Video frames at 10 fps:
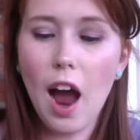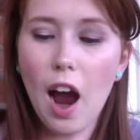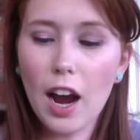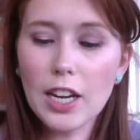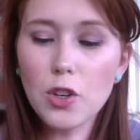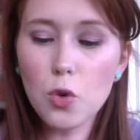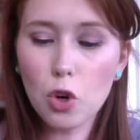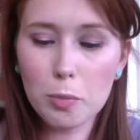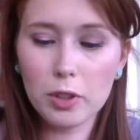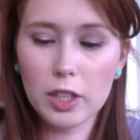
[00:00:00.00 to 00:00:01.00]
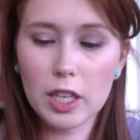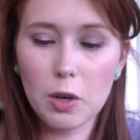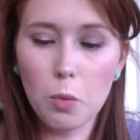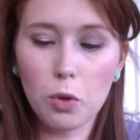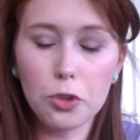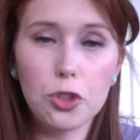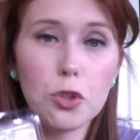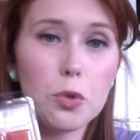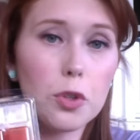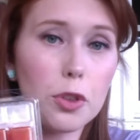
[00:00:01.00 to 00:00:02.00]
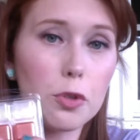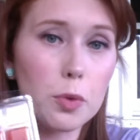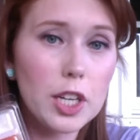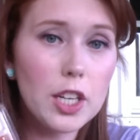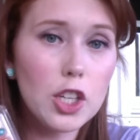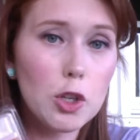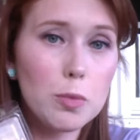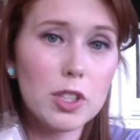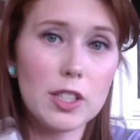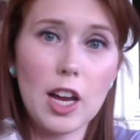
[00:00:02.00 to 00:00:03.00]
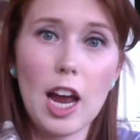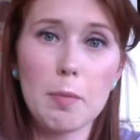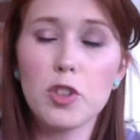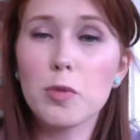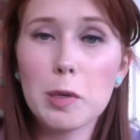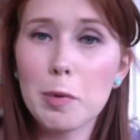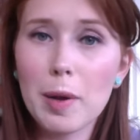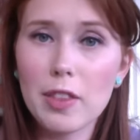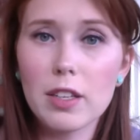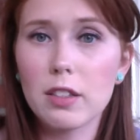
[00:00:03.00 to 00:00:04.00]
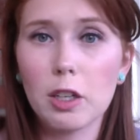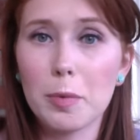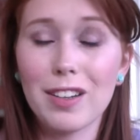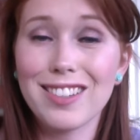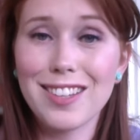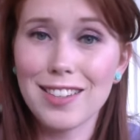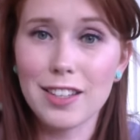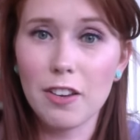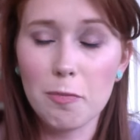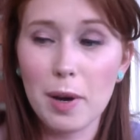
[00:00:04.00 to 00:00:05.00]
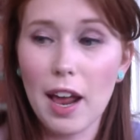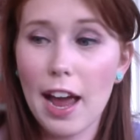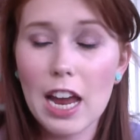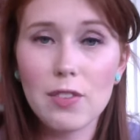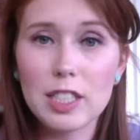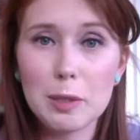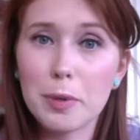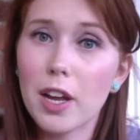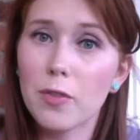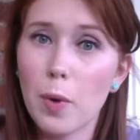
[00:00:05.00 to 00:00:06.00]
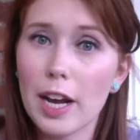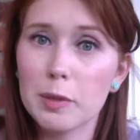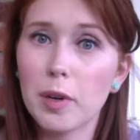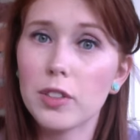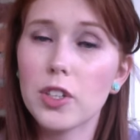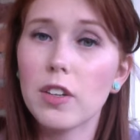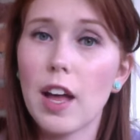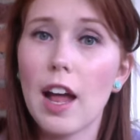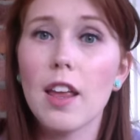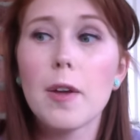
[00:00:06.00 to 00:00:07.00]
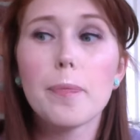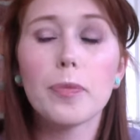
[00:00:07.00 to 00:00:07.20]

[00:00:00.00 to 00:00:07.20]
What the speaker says: I normally will do 3 cubes at a time, which some people might think is a little bit excessive, but I have a deep enough wax melter that